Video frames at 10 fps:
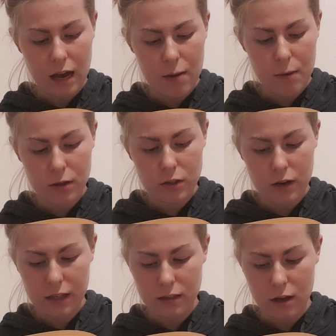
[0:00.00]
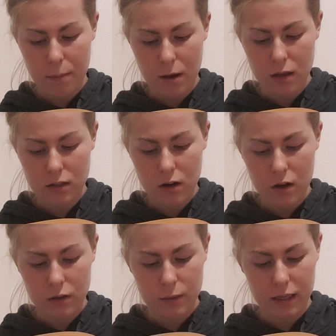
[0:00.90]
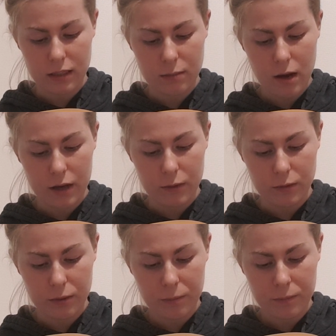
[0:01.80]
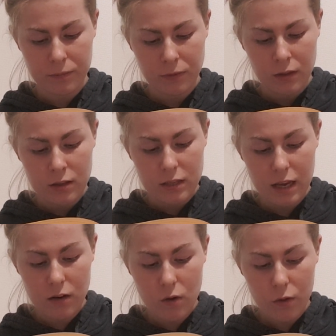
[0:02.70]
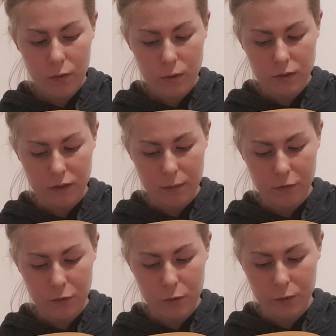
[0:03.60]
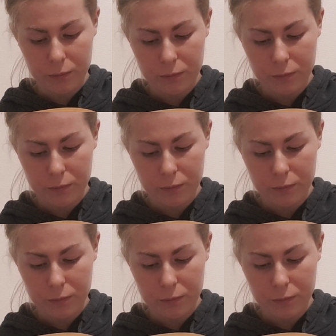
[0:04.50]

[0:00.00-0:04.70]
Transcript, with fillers: how much nicer a person looked when he smiled. She had not thought of it before.